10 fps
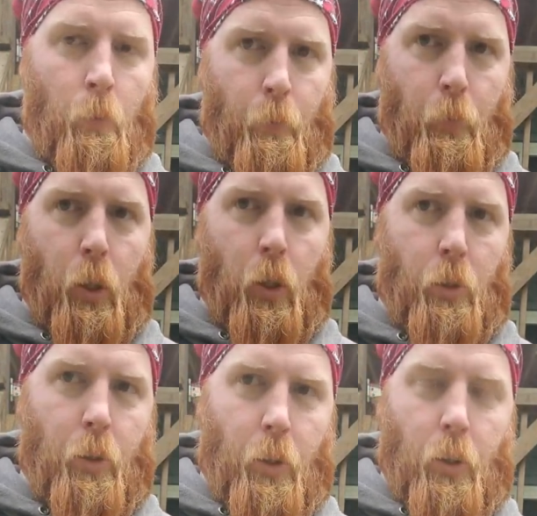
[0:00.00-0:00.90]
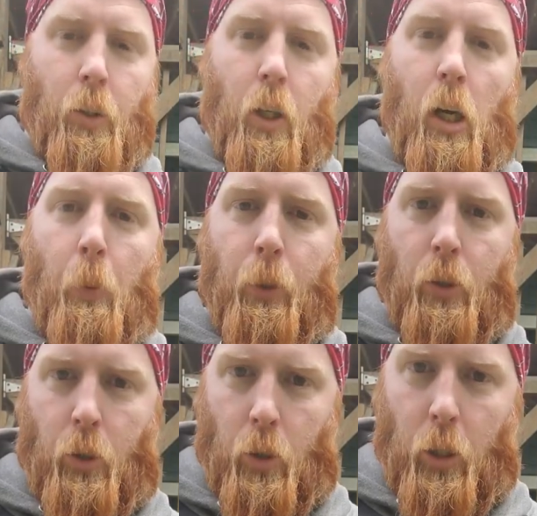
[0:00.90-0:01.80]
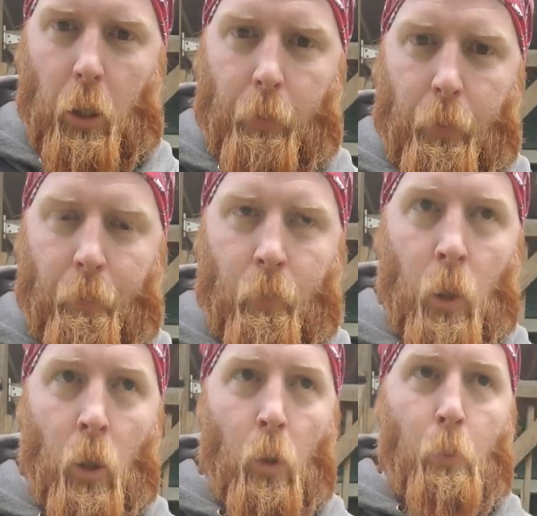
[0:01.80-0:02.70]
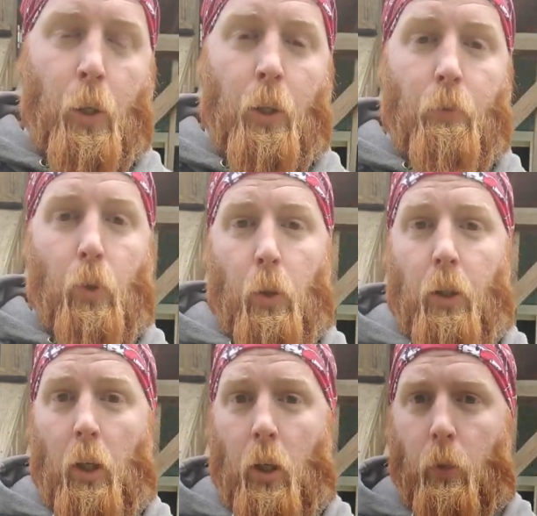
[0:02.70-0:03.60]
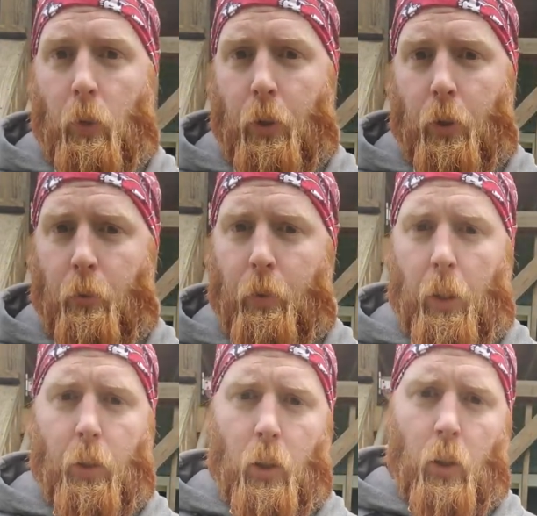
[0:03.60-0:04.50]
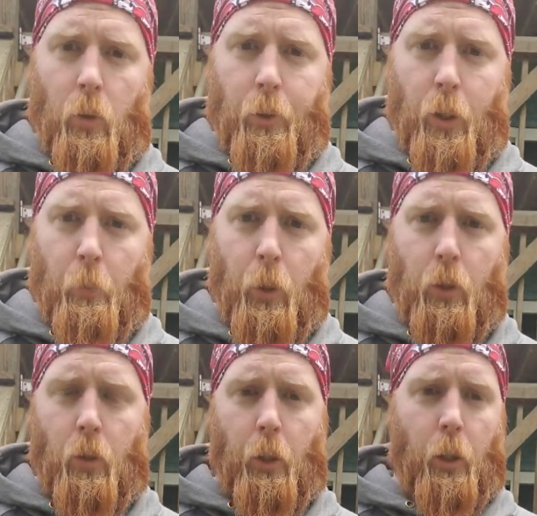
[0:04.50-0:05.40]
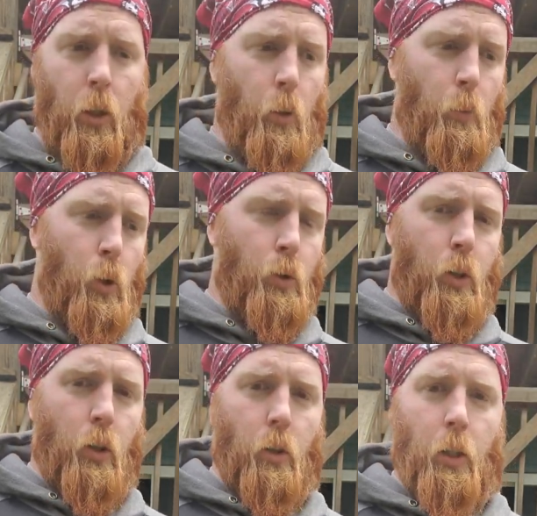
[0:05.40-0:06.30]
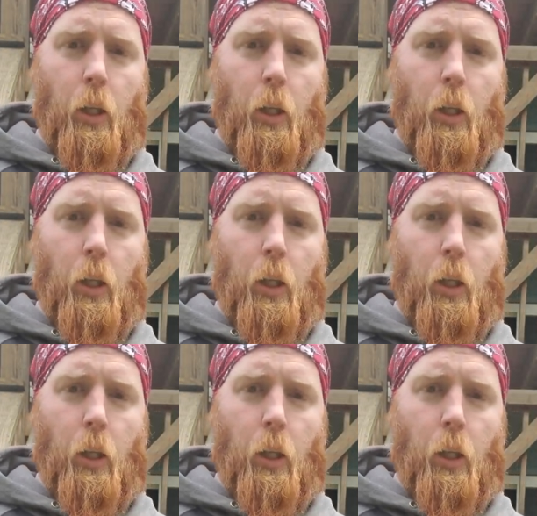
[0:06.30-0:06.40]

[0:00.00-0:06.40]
because this isn't a competition javelin. But if you read the other ones, you'll find all the little tidbits like using the